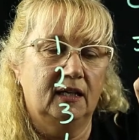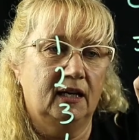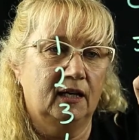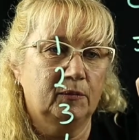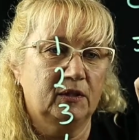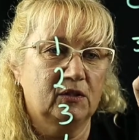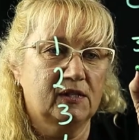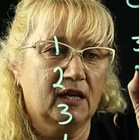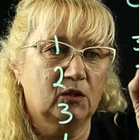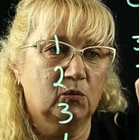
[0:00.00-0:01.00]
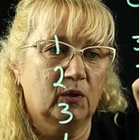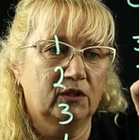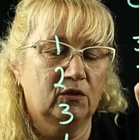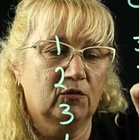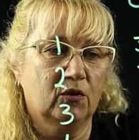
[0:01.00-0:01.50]
In your second one
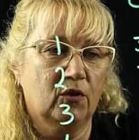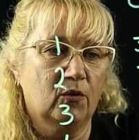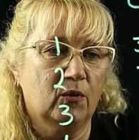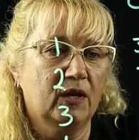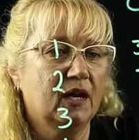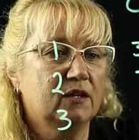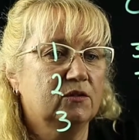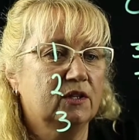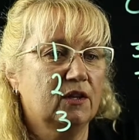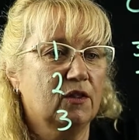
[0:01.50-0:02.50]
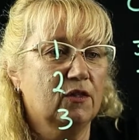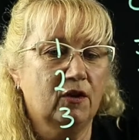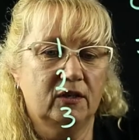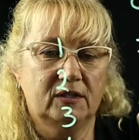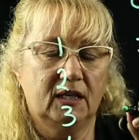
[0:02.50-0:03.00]
you've got
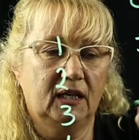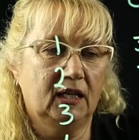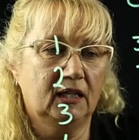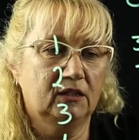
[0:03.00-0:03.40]
330,